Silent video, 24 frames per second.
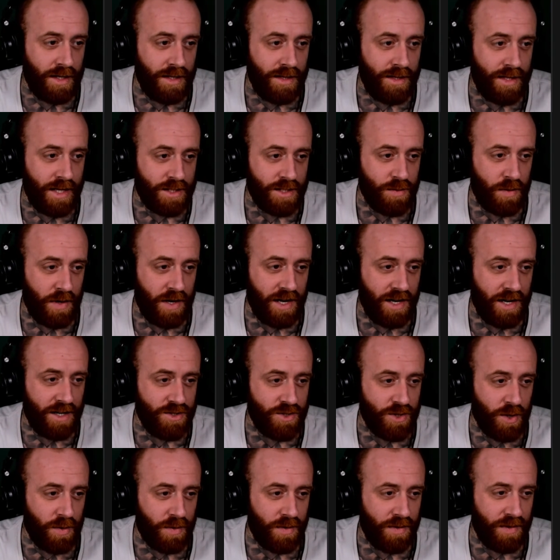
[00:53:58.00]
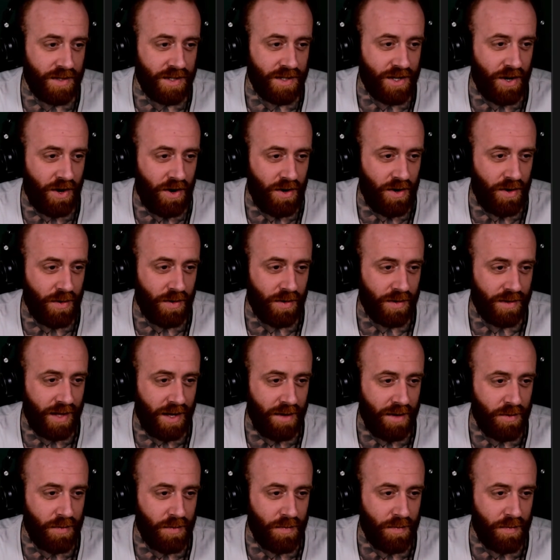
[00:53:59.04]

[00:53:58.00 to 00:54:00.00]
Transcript: That's why I jokingly call or label